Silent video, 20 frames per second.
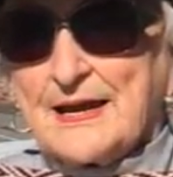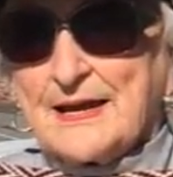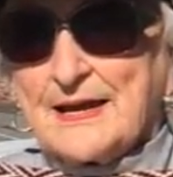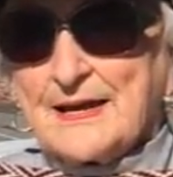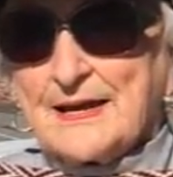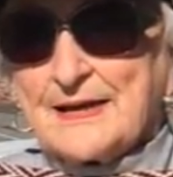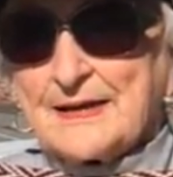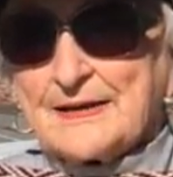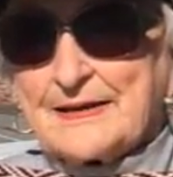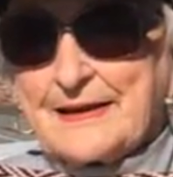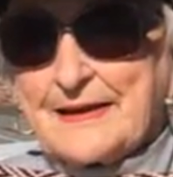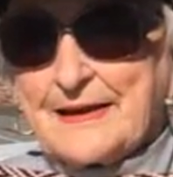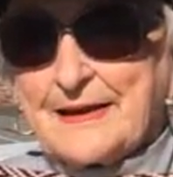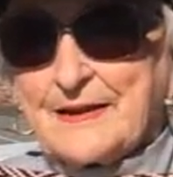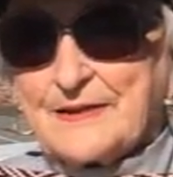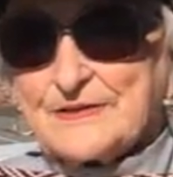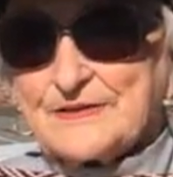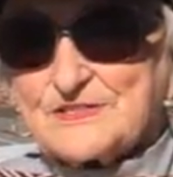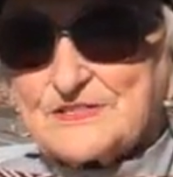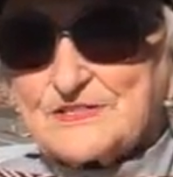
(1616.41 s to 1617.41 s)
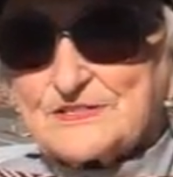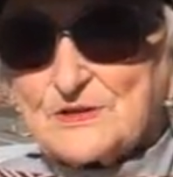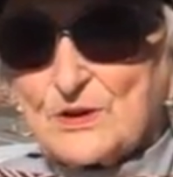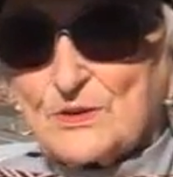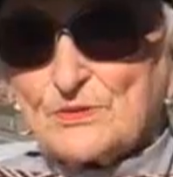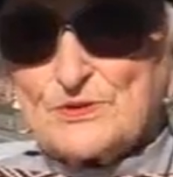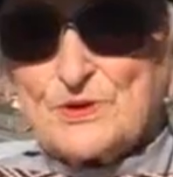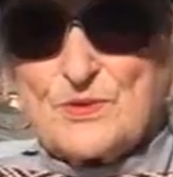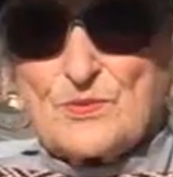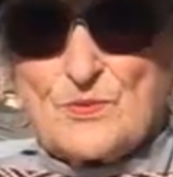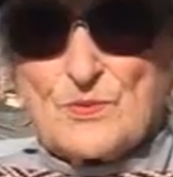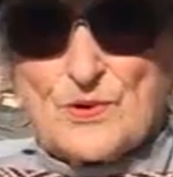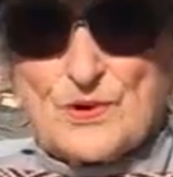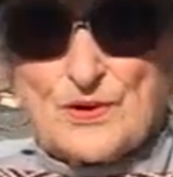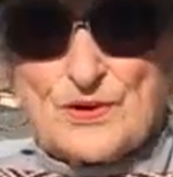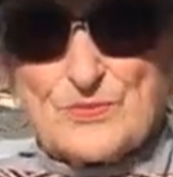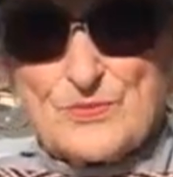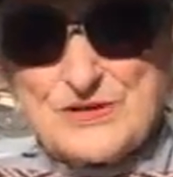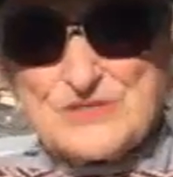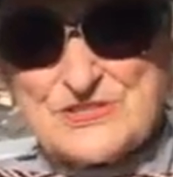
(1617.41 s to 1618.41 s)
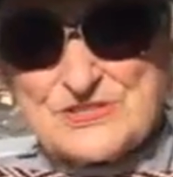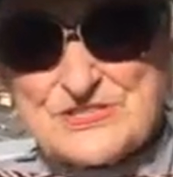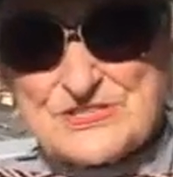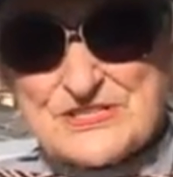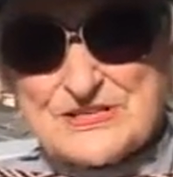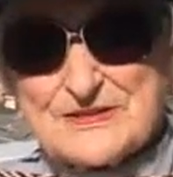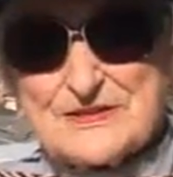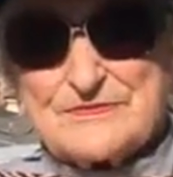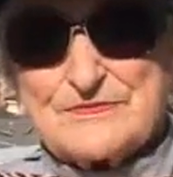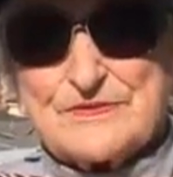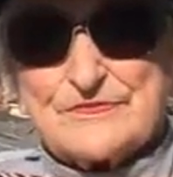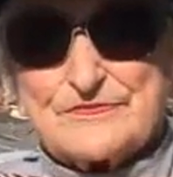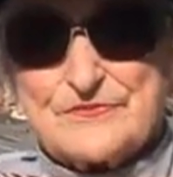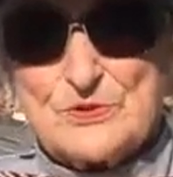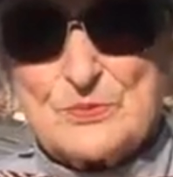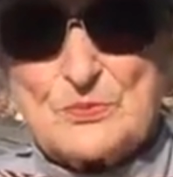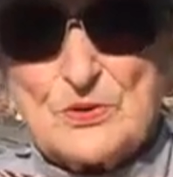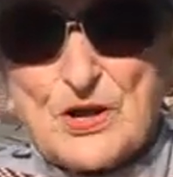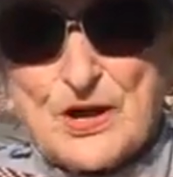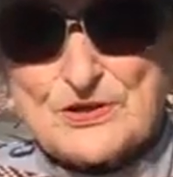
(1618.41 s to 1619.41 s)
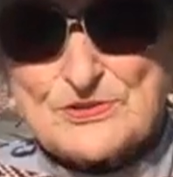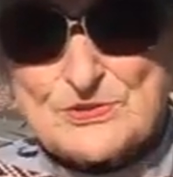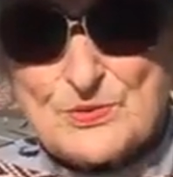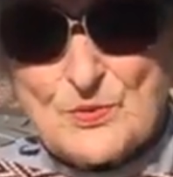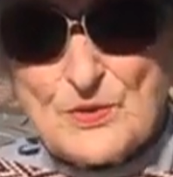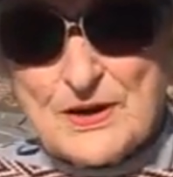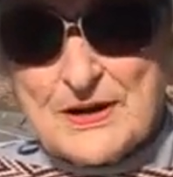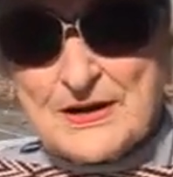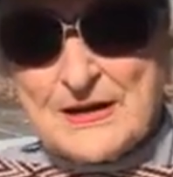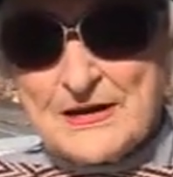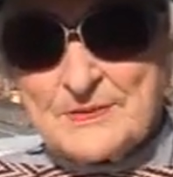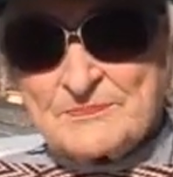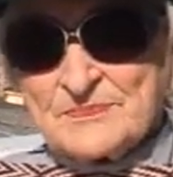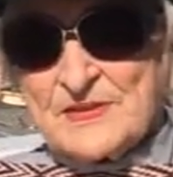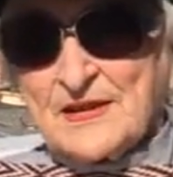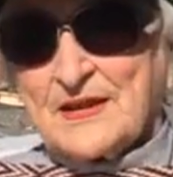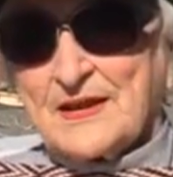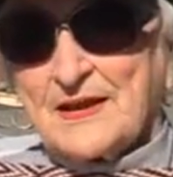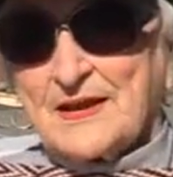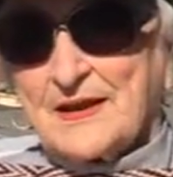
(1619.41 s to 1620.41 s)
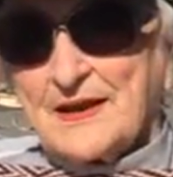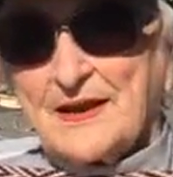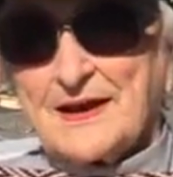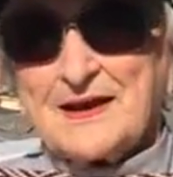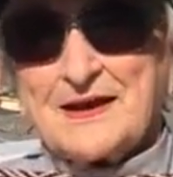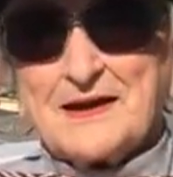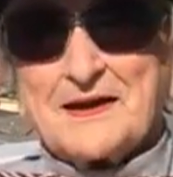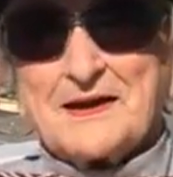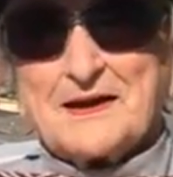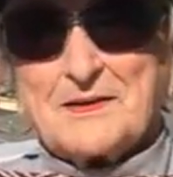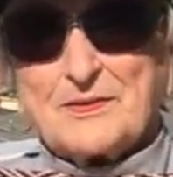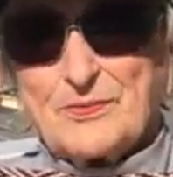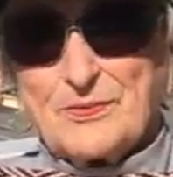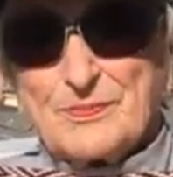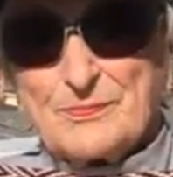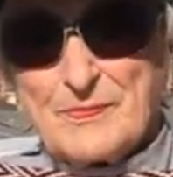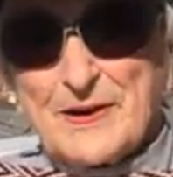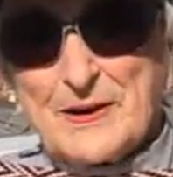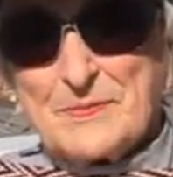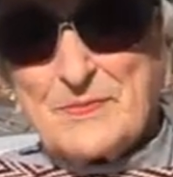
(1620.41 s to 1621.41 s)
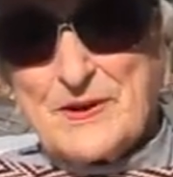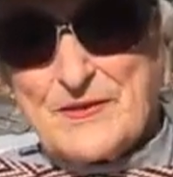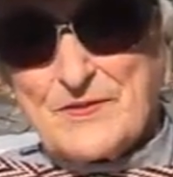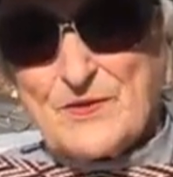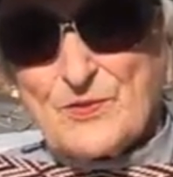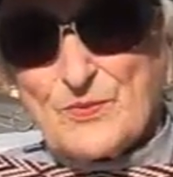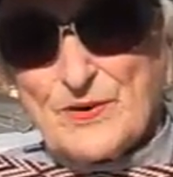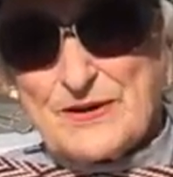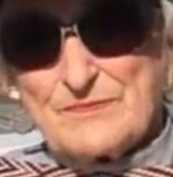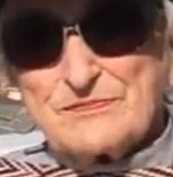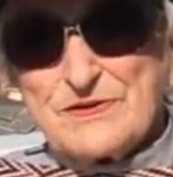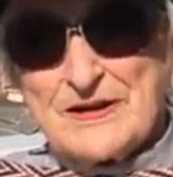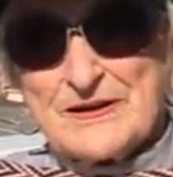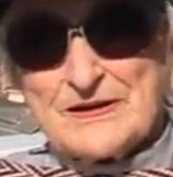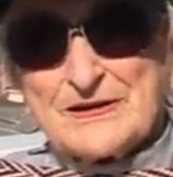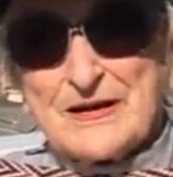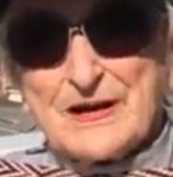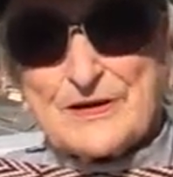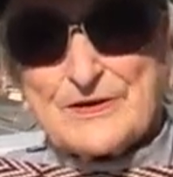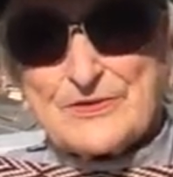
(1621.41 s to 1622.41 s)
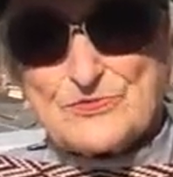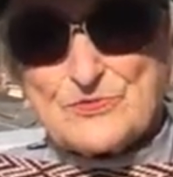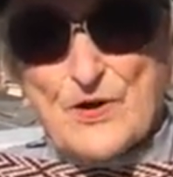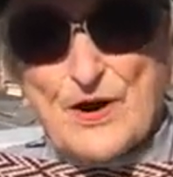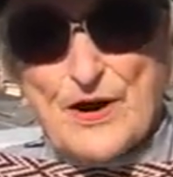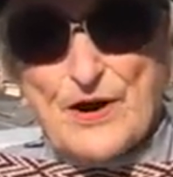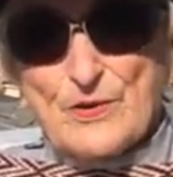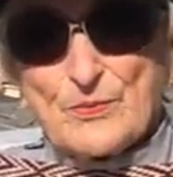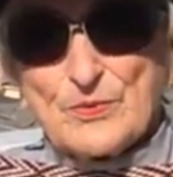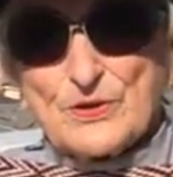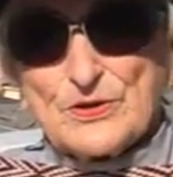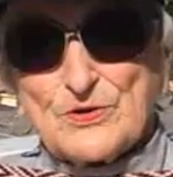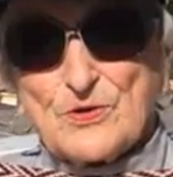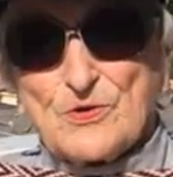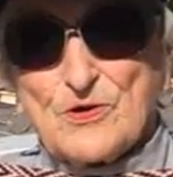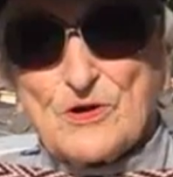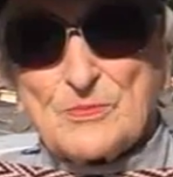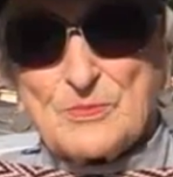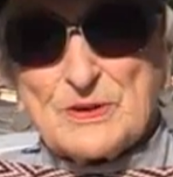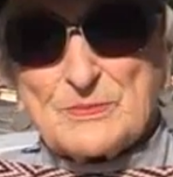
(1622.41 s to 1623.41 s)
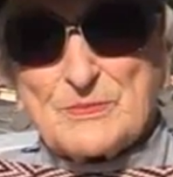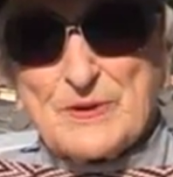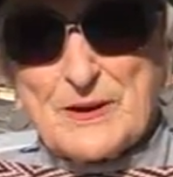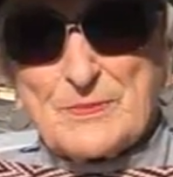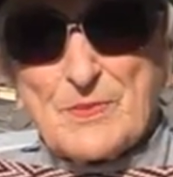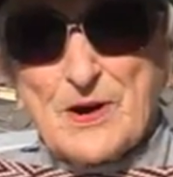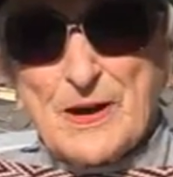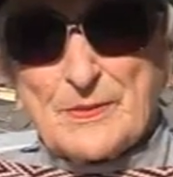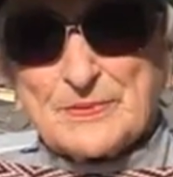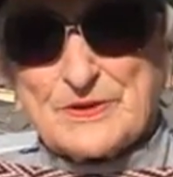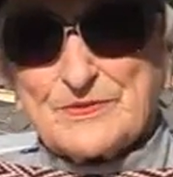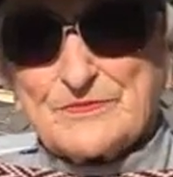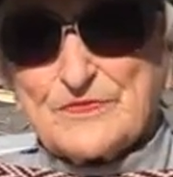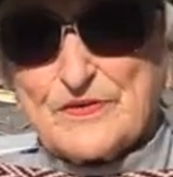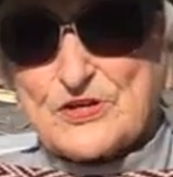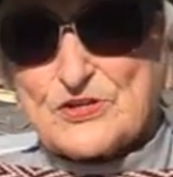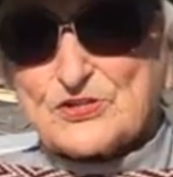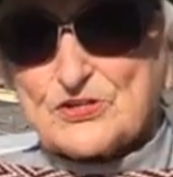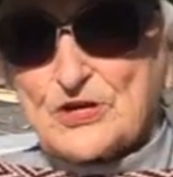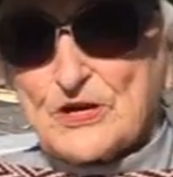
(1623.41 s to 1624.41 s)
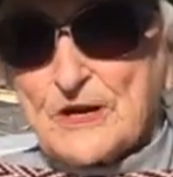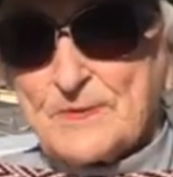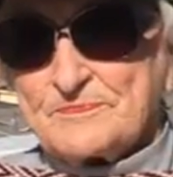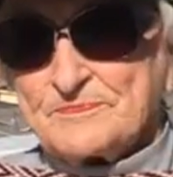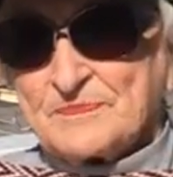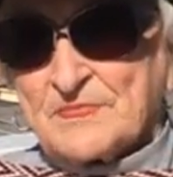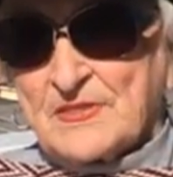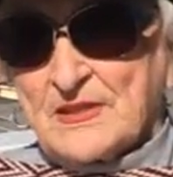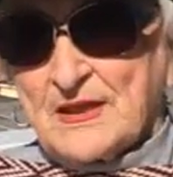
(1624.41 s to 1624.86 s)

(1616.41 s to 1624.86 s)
And Alan says, Oh, don't worry, we just live a few blocks away. Uh, my mother, we've got a dryer, go home and my mom can fix you up.